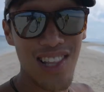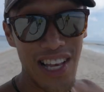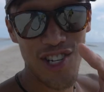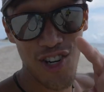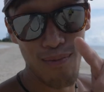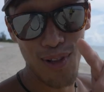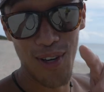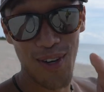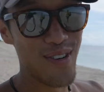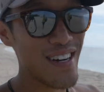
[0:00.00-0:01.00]
glacier
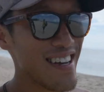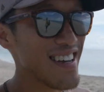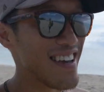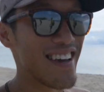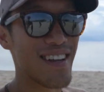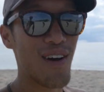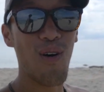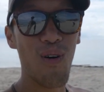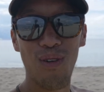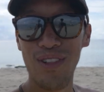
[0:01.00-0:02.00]
blue, and
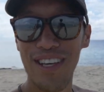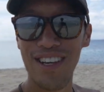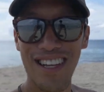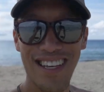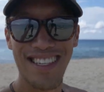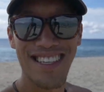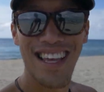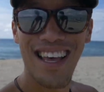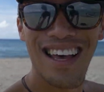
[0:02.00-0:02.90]
holy goodness.